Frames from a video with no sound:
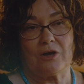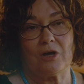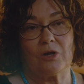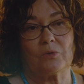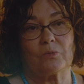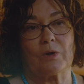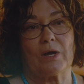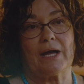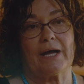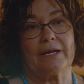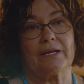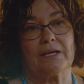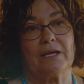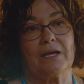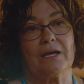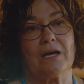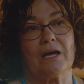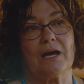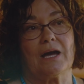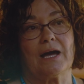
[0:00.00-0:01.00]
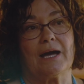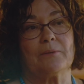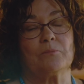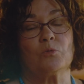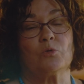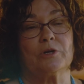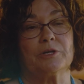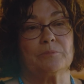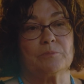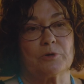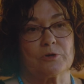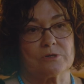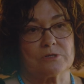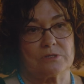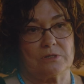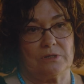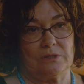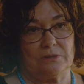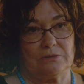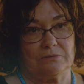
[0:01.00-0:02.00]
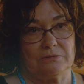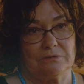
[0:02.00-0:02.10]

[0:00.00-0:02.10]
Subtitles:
all right, I'm one person,